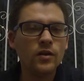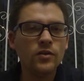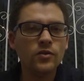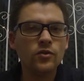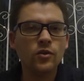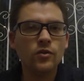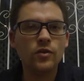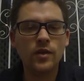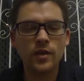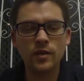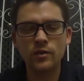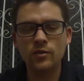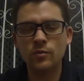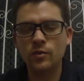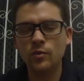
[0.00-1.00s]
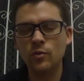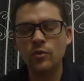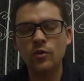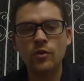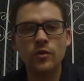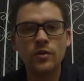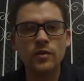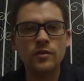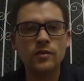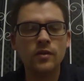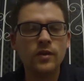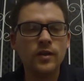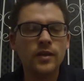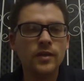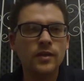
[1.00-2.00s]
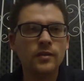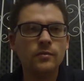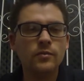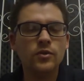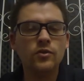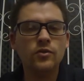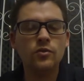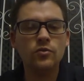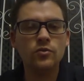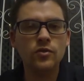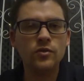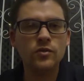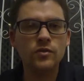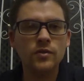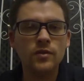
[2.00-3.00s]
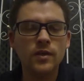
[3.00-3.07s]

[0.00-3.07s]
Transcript: stocked kits with all the goodies like uh, uh